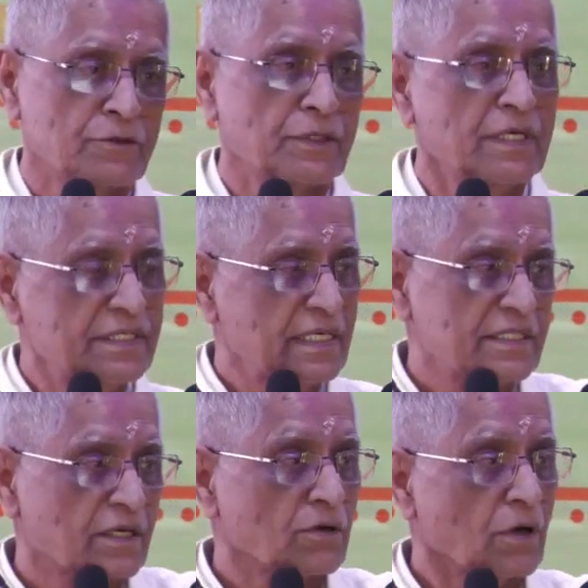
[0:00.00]
So he says
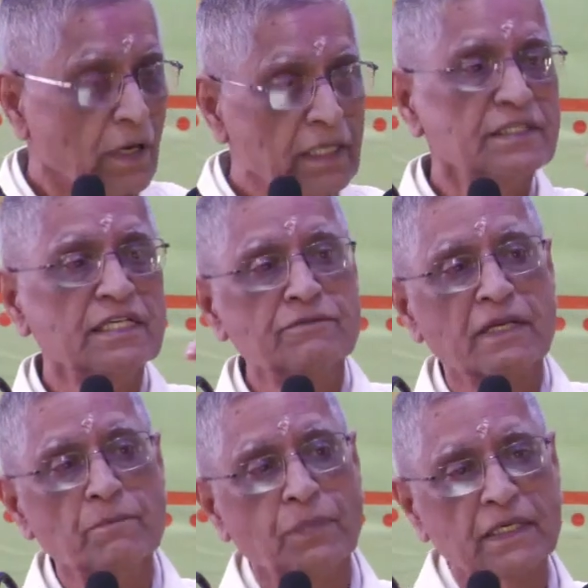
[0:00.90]
the chronology is
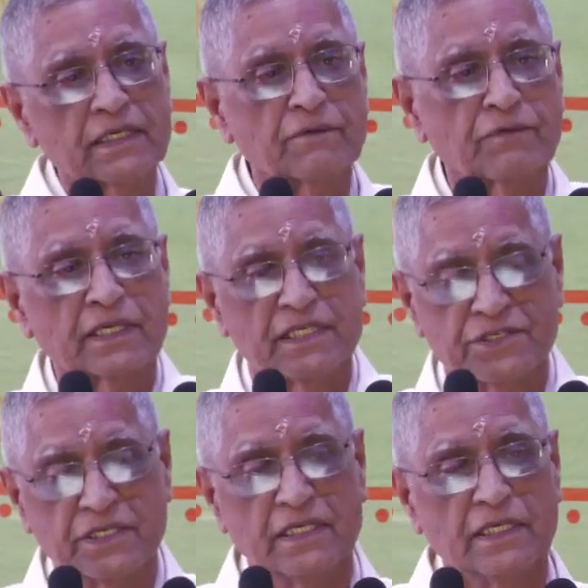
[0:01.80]
very important for
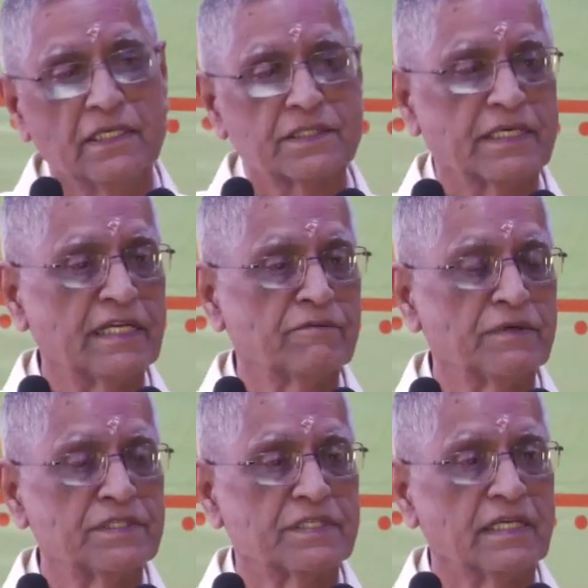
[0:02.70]
history, study of
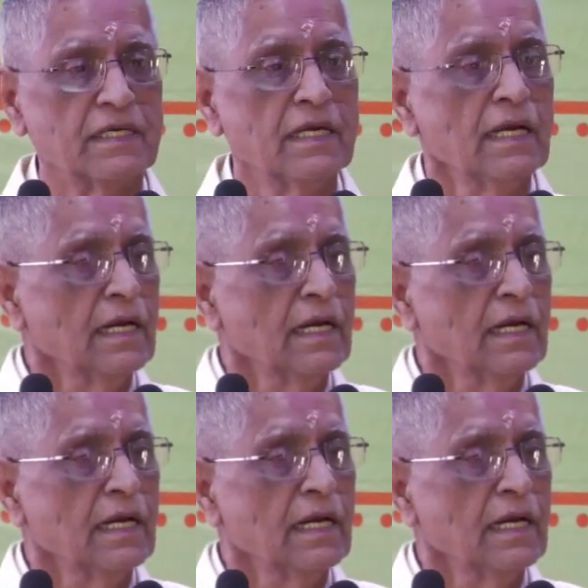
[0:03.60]
history.